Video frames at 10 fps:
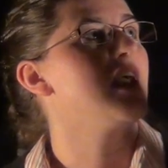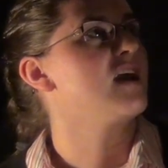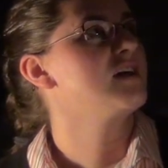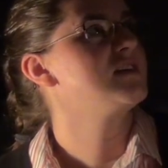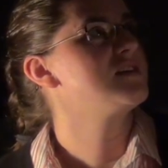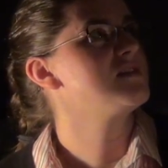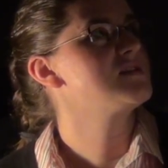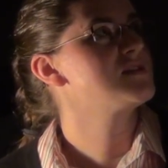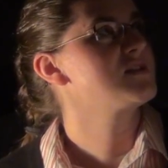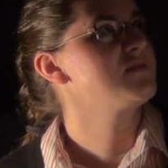and the
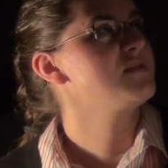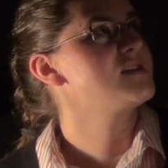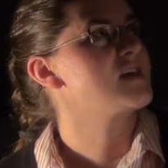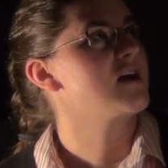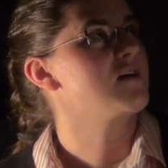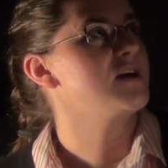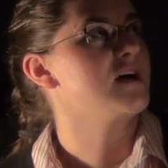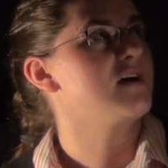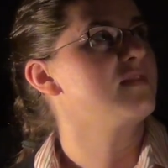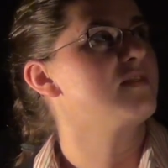surface
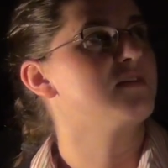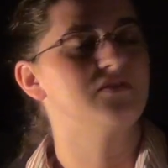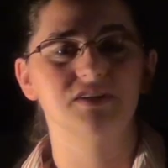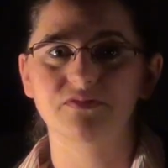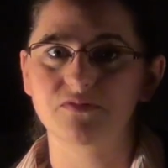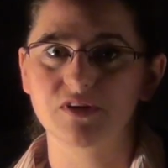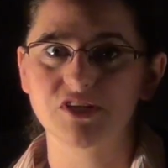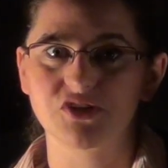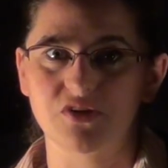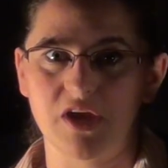area, the
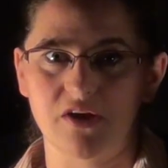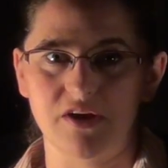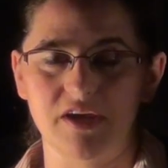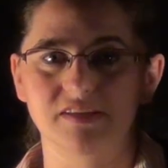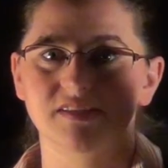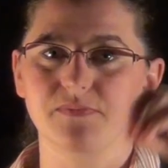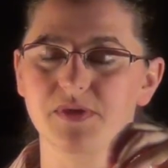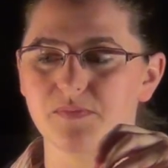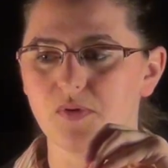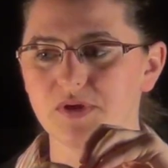differential area,
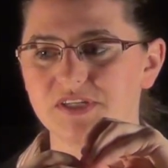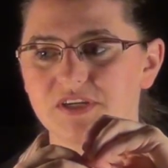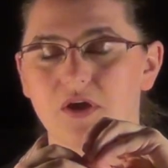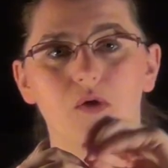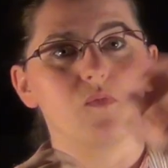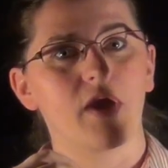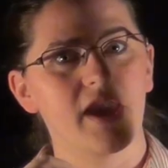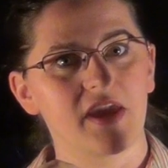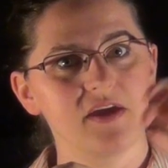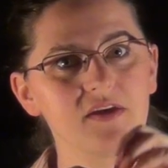something pointing
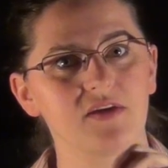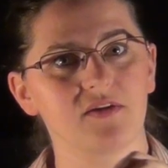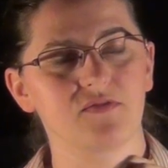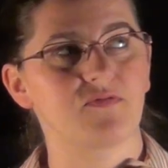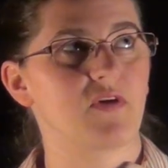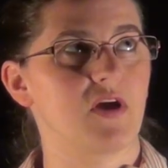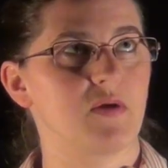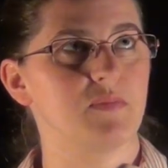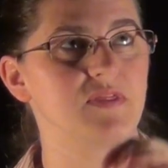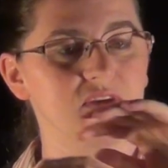away
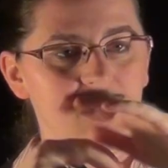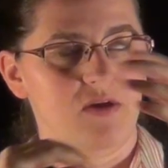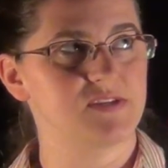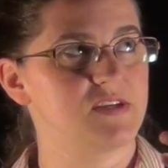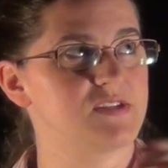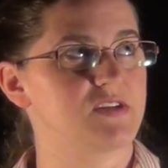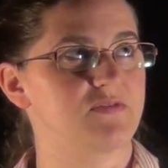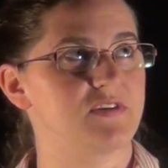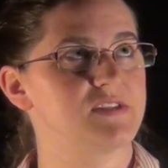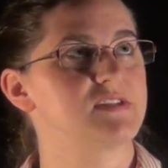from the Gaussian
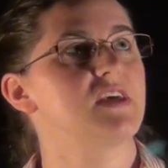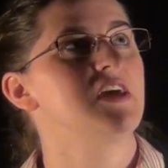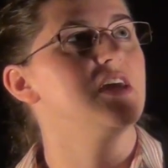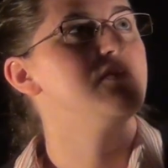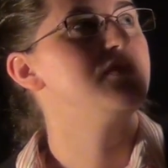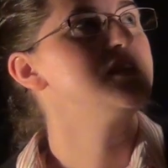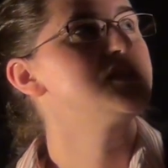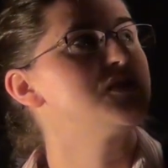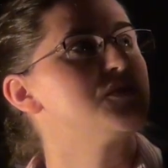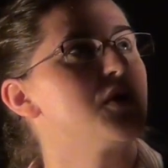surface, if
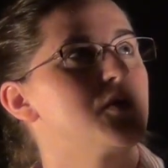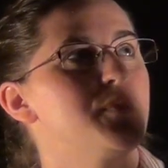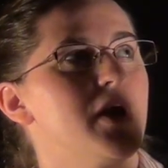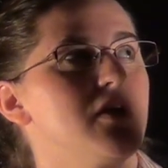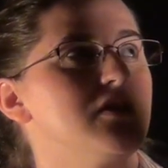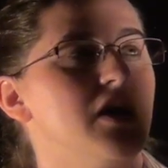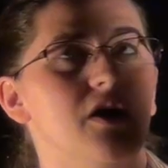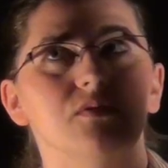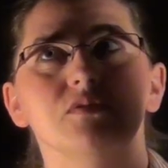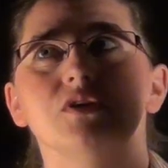these two are
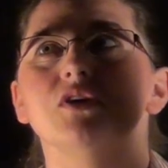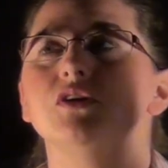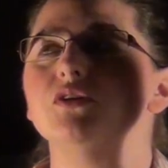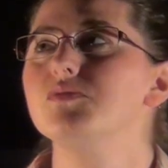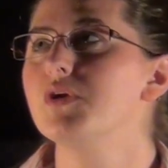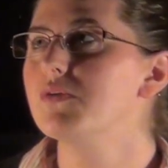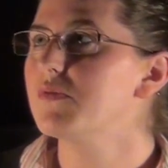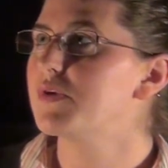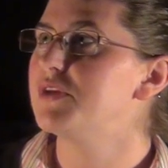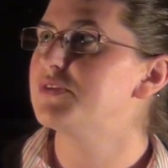parallel, you know
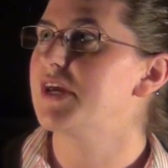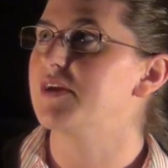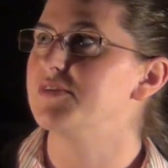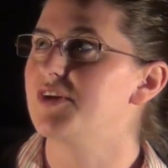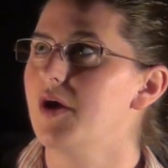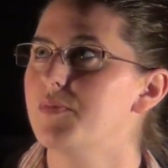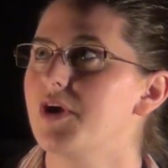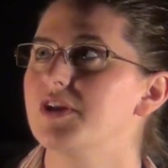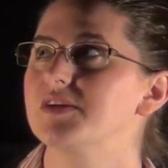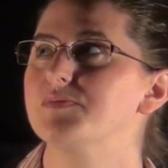that when you take a dot
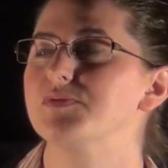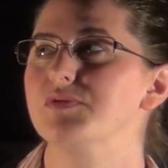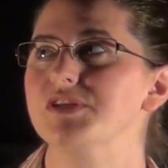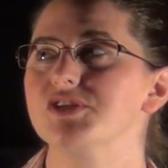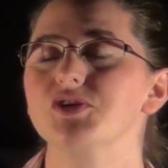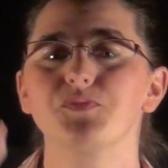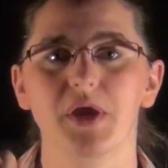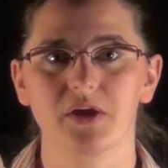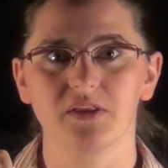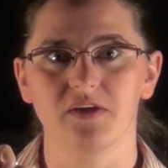product between two
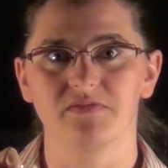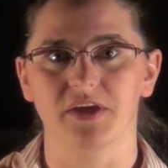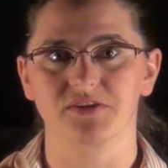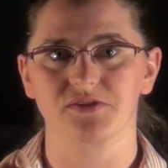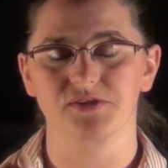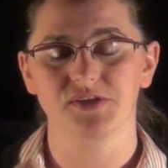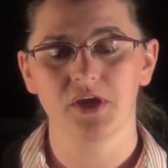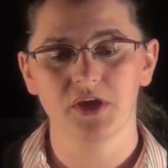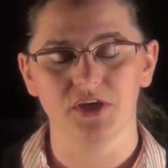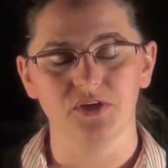parallel vectors,
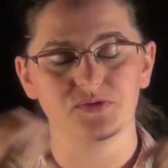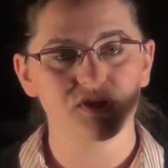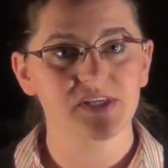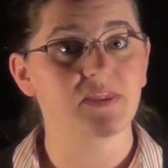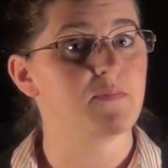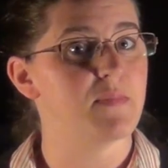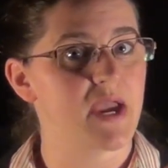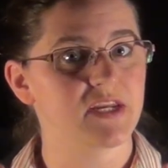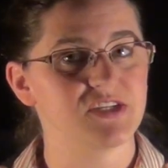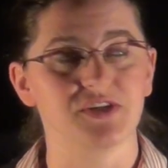you just get the
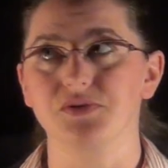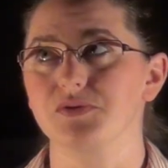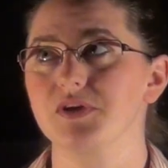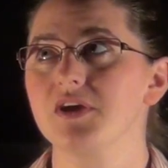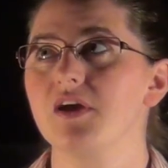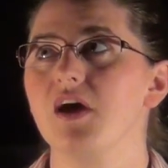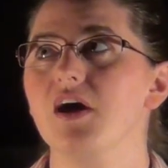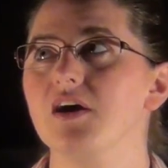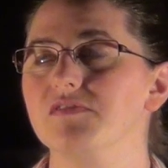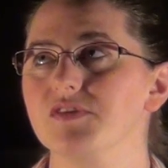magnitude
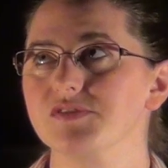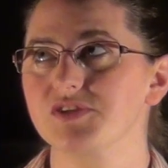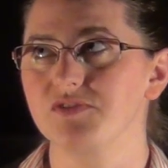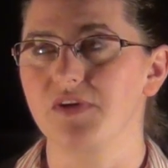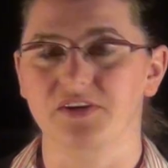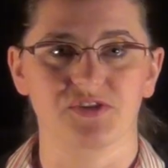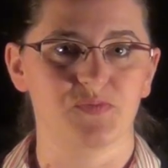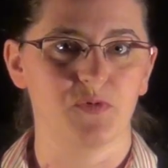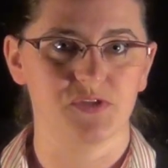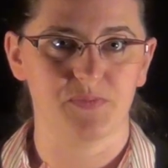of those two
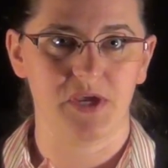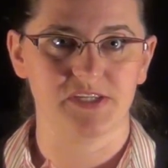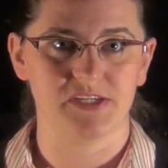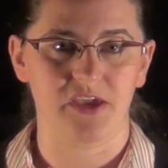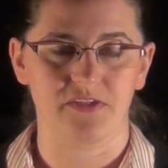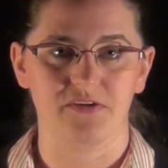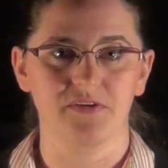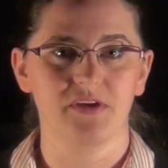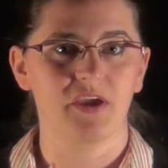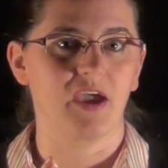vectors multiplied together,
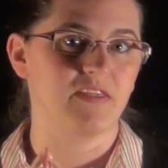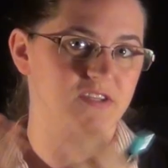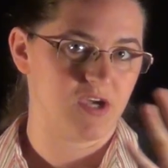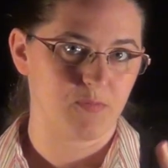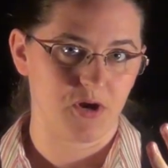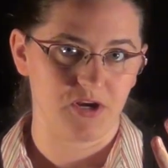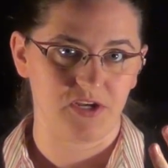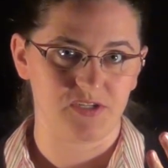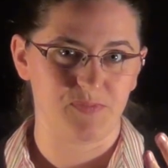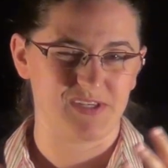and the dot
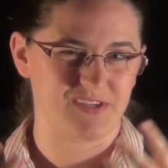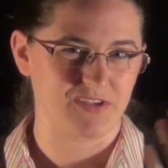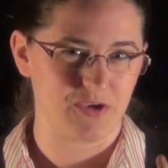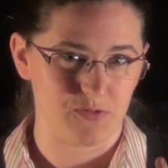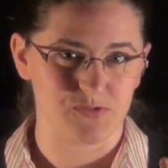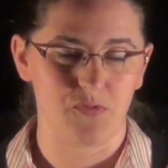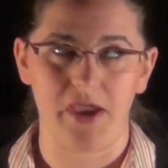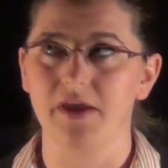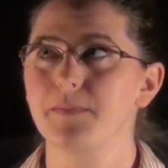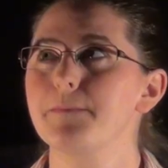product basically goes away.